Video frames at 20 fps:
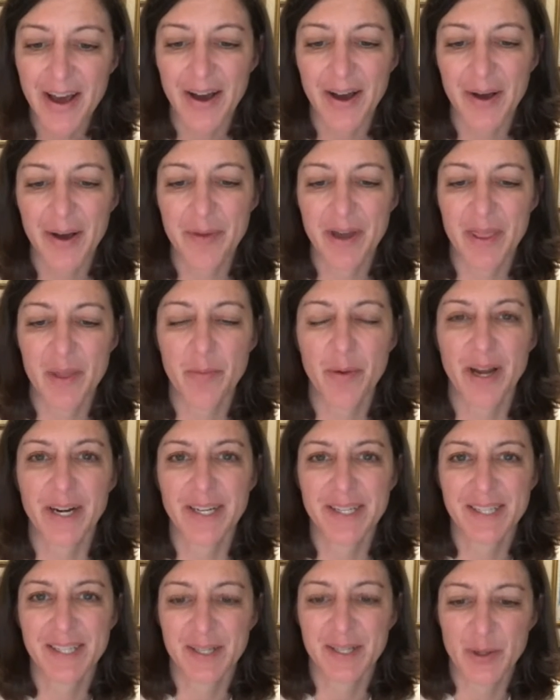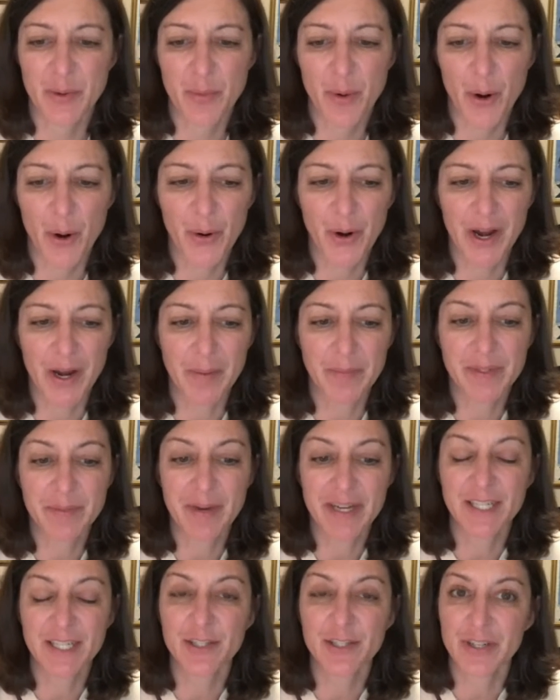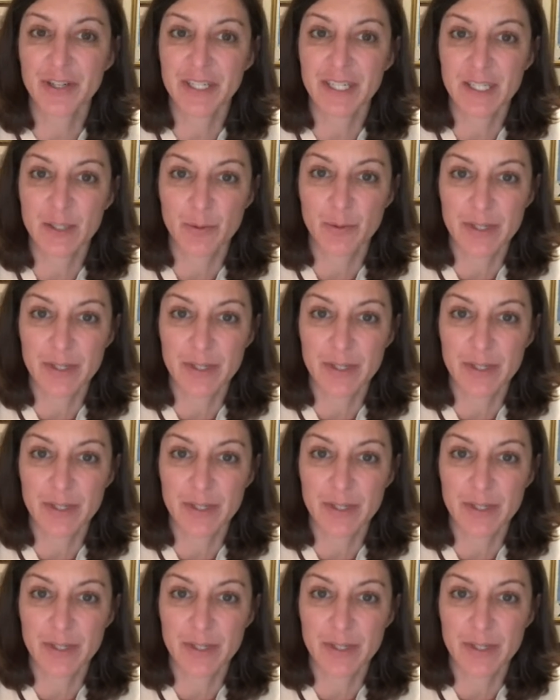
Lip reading: and the predecessor programs. My district has